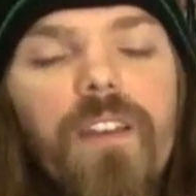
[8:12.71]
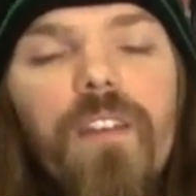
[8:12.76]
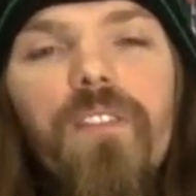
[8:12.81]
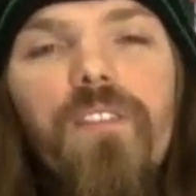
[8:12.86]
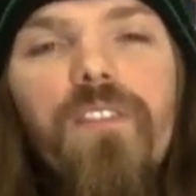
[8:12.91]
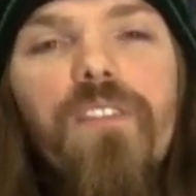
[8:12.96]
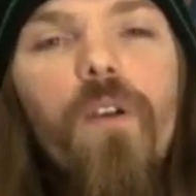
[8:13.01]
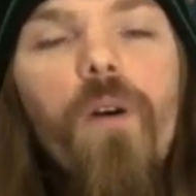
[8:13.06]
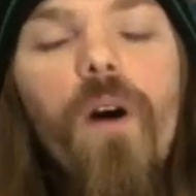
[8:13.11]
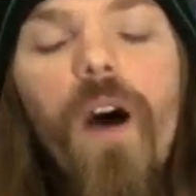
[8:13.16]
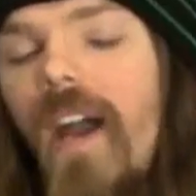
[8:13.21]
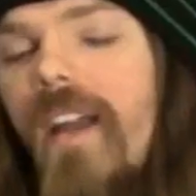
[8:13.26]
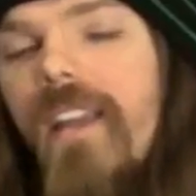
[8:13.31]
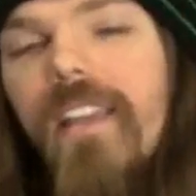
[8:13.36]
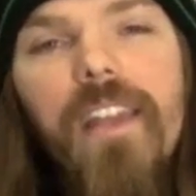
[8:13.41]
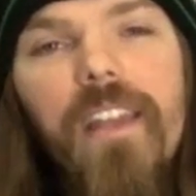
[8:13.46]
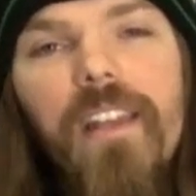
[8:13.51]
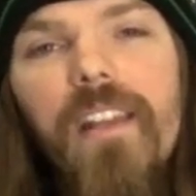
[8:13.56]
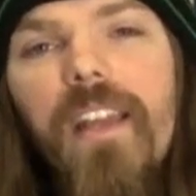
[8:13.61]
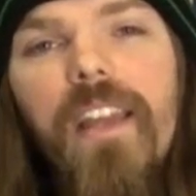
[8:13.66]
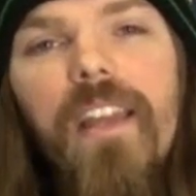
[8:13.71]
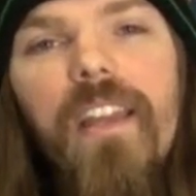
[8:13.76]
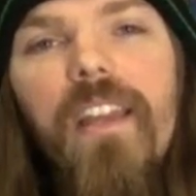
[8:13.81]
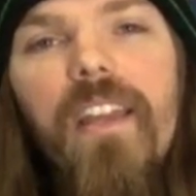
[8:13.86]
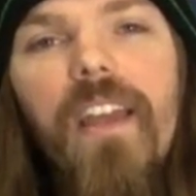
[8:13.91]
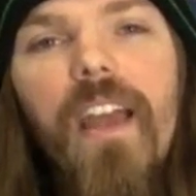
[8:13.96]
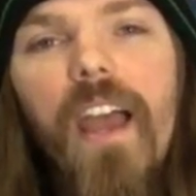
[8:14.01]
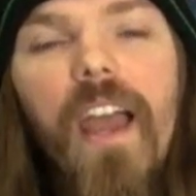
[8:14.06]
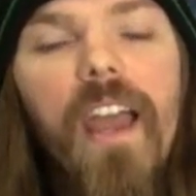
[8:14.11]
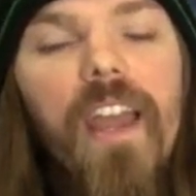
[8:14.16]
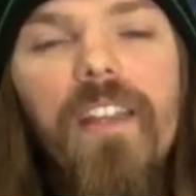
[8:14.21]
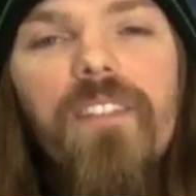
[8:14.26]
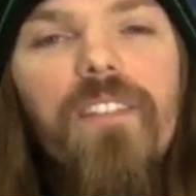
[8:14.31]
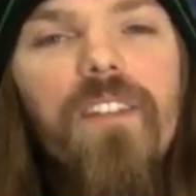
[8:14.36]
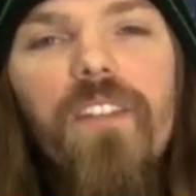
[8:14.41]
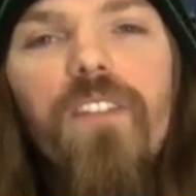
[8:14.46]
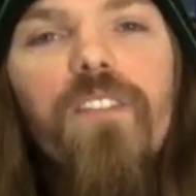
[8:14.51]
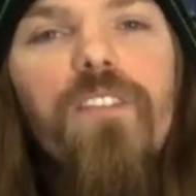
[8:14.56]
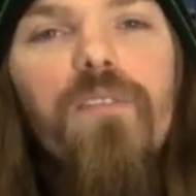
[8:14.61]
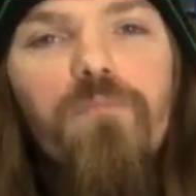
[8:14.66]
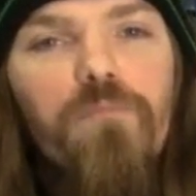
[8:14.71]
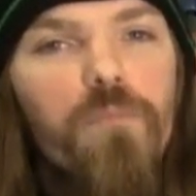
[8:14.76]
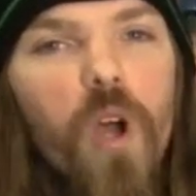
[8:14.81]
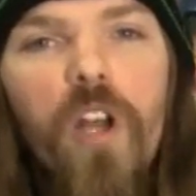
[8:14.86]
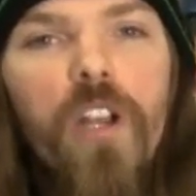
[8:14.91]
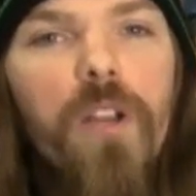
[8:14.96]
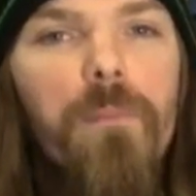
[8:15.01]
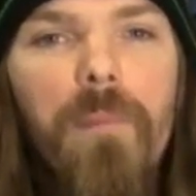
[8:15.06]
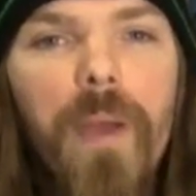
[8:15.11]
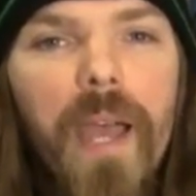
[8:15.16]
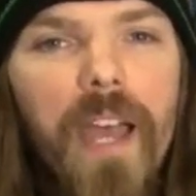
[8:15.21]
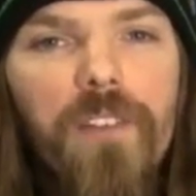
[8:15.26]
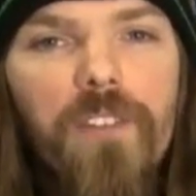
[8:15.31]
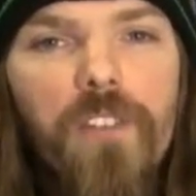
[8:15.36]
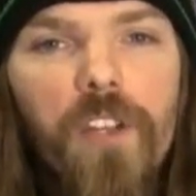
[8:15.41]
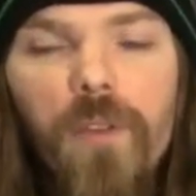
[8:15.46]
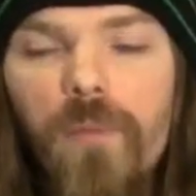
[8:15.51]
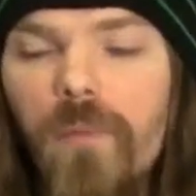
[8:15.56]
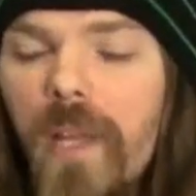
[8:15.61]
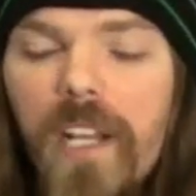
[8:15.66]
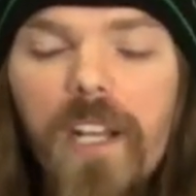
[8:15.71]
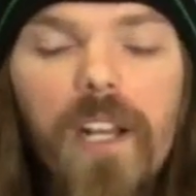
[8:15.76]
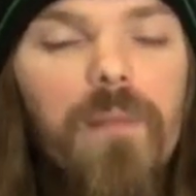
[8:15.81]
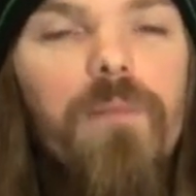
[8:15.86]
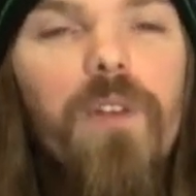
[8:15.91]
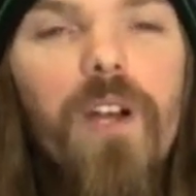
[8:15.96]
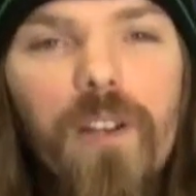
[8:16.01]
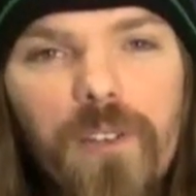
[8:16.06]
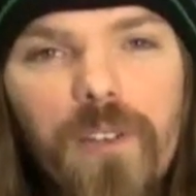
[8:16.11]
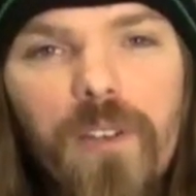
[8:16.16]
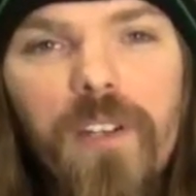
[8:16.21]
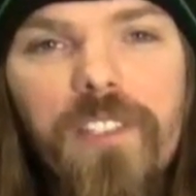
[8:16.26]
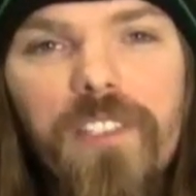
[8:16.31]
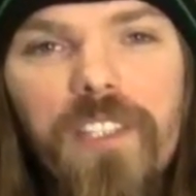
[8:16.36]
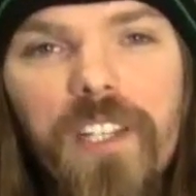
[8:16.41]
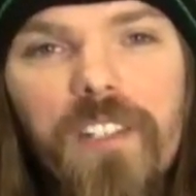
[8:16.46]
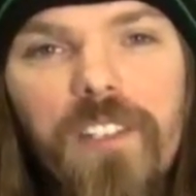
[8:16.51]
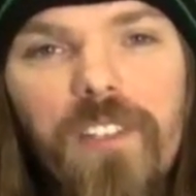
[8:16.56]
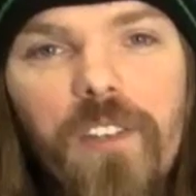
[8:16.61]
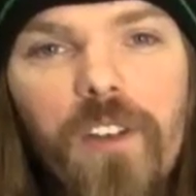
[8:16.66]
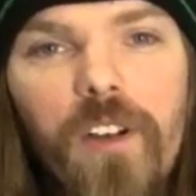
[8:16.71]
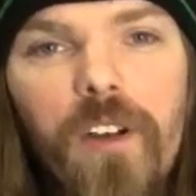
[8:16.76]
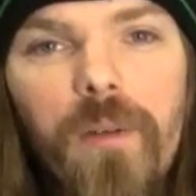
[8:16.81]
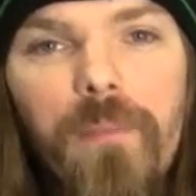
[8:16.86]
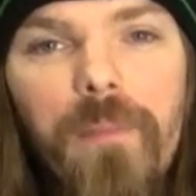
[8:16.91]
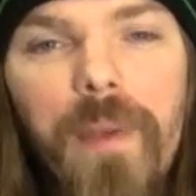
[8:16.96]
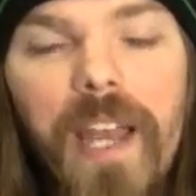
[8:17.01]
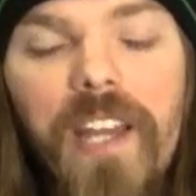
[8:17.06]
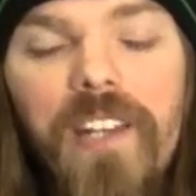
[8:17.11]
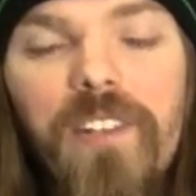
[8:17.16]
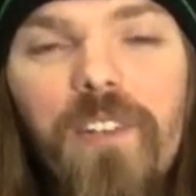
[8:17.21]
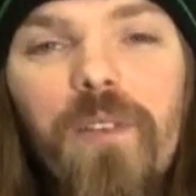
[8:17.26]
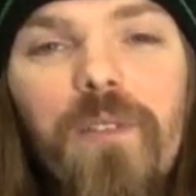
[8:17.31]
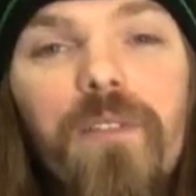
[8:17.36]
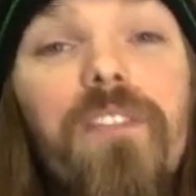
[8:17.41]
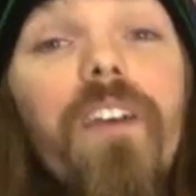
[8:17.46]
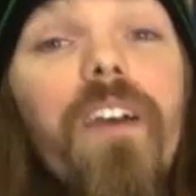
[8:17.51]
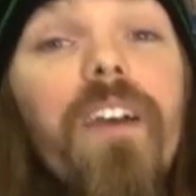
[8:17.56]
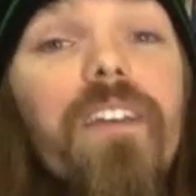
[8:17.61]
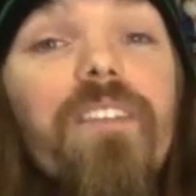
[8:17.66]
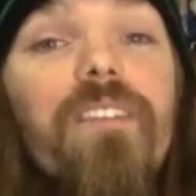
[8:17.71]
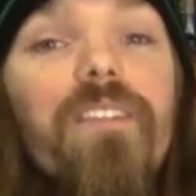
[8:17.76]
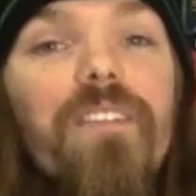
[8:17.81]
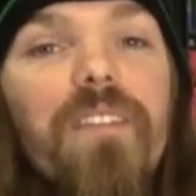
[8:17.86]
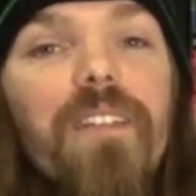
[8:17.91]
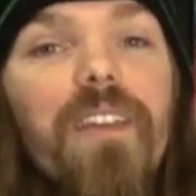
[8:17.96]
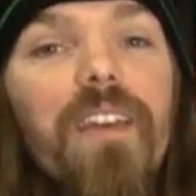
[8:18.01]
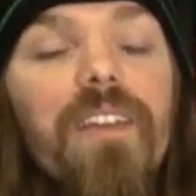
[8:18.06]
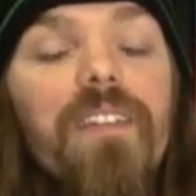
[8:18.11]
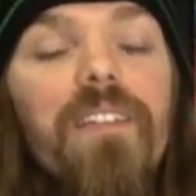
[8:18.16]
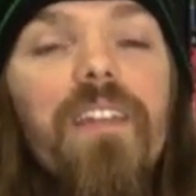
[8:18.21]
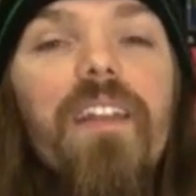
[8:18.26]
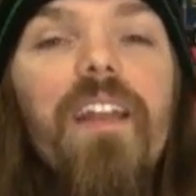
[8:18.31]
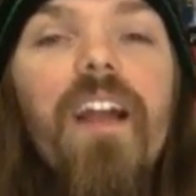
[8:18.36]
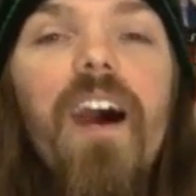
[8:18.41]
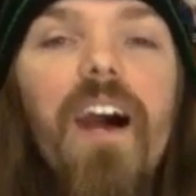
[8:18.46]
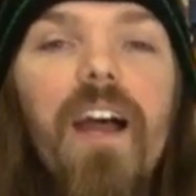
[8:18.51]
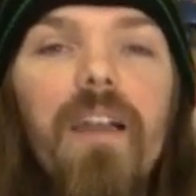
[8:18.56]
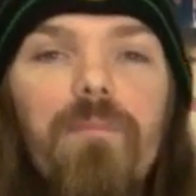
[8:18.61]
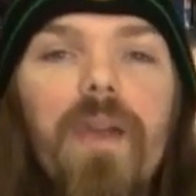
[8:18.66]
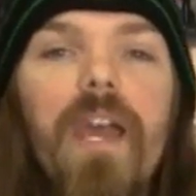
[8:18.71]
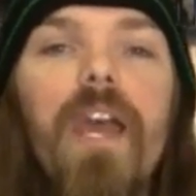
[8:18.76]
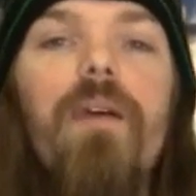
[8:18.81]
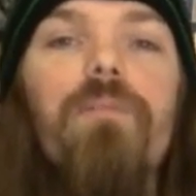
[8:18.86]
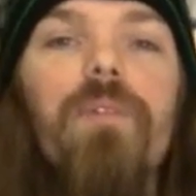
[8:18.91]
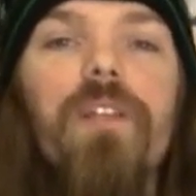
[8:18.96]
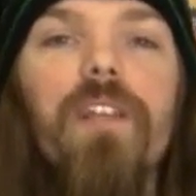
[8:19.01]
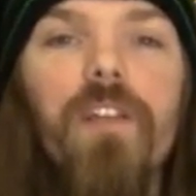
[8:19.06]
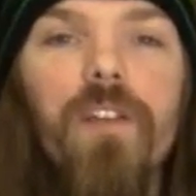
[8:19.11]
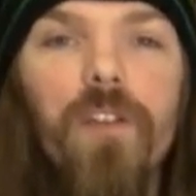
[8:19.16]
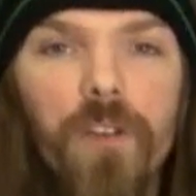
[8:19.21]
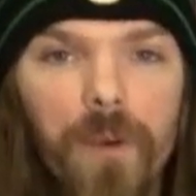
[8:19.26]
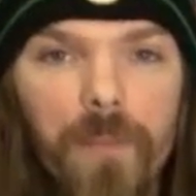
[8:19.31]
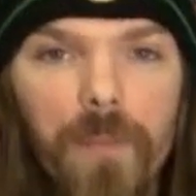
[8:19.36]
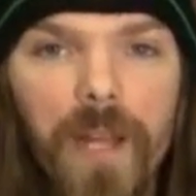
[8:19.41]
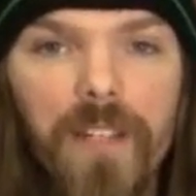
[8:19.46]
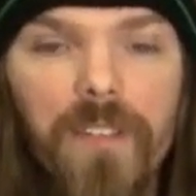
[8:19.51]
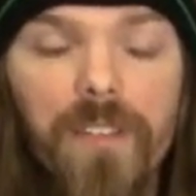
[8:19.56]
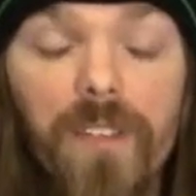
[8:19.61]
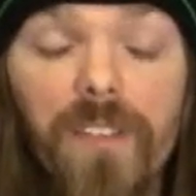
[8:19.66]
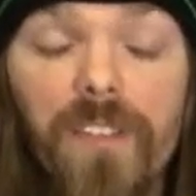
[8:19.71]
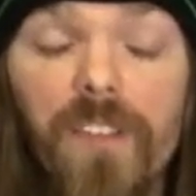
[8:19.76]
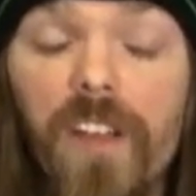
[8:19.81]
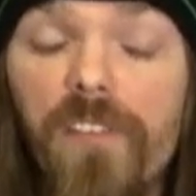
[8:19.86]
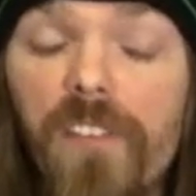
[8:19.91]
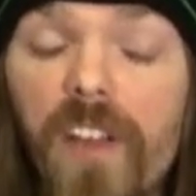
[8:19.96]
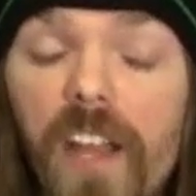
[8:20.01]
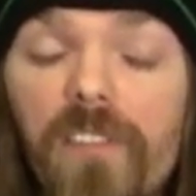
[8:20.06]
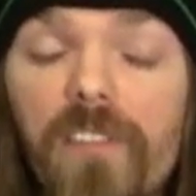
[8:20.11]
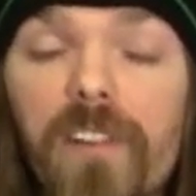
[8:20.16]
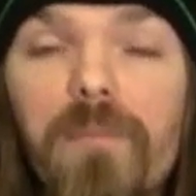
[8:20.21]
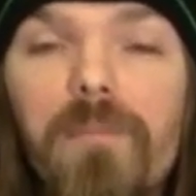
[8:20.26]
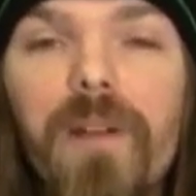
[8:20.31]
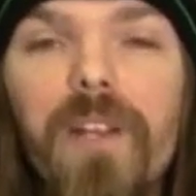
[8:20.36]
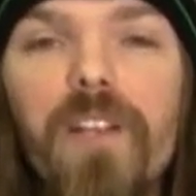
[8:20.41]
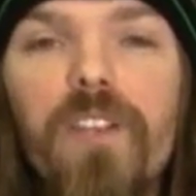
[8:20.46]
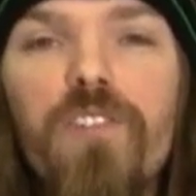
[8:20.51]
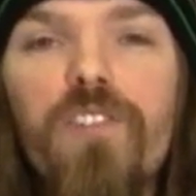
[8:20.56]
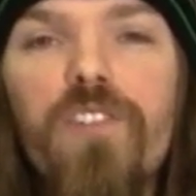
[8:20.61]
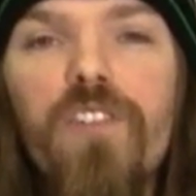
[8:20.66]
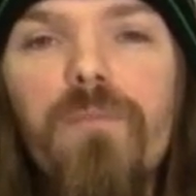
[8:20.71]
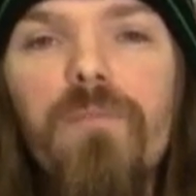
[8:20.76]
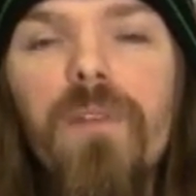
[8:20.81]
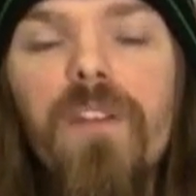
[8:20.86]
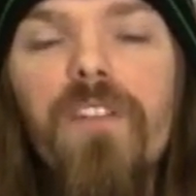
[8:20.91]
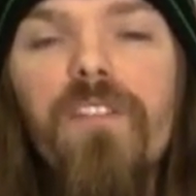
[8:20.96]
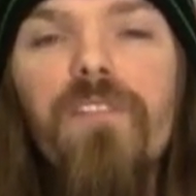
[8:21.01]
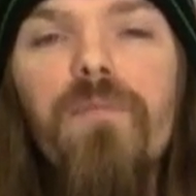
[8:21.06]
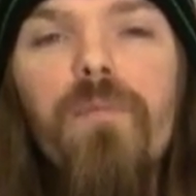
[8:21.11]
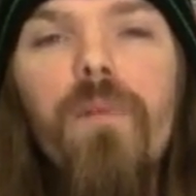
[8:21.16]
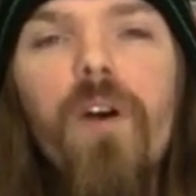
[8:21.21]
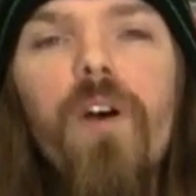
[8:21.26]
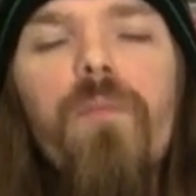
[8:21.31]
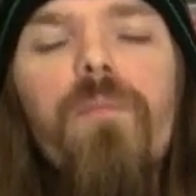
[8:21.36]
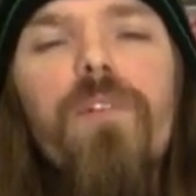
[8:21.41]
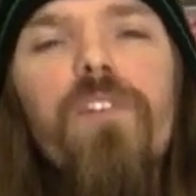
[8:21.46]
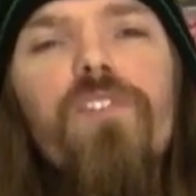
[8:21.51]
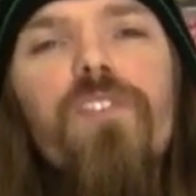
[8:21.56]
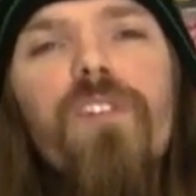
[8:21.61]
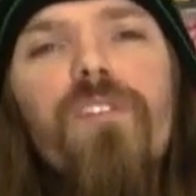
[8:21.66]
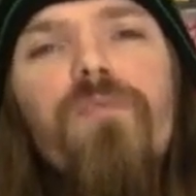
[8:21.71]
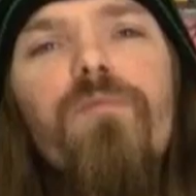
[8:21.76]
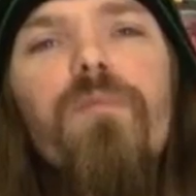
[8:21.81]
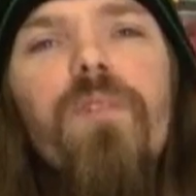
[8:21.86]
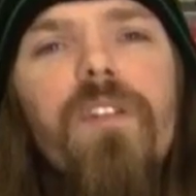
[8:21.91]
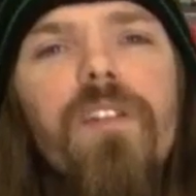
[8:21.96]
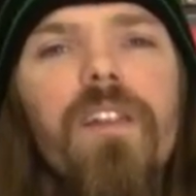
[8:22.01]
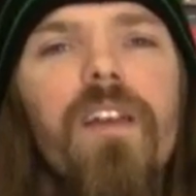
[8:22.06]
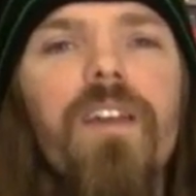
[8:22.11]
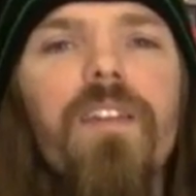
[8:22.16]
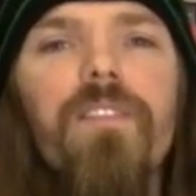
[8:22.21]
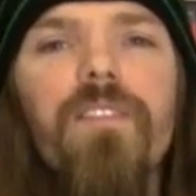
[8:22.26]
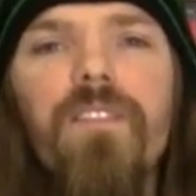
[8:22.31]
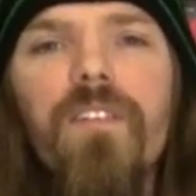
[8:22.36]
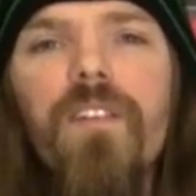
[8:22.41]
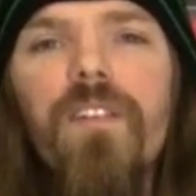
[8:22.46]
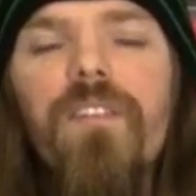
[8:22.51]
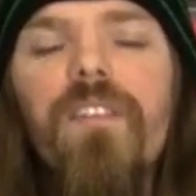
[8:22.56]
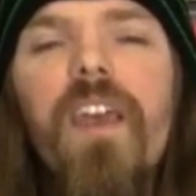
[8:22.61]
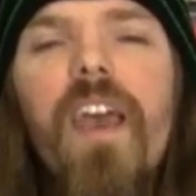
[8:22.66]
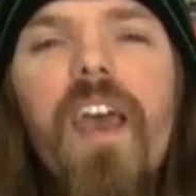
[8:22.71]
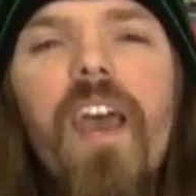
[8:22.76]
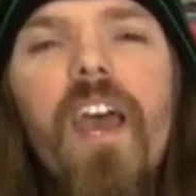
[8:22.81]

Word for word: So I can't end this on a bad note, and I'm not going to end it on bad notes. I can say that I'm happy to hear about this stuff. Everybody should be as well, but just realize this.